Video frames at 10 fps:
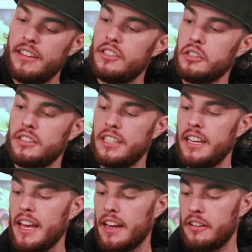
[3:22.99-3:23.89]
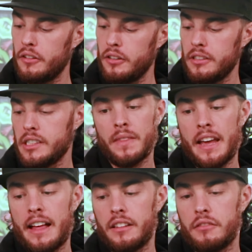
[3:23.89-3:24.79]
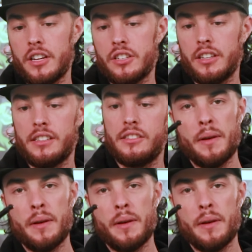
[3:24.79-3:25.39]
These are T-handle Allen wrenches.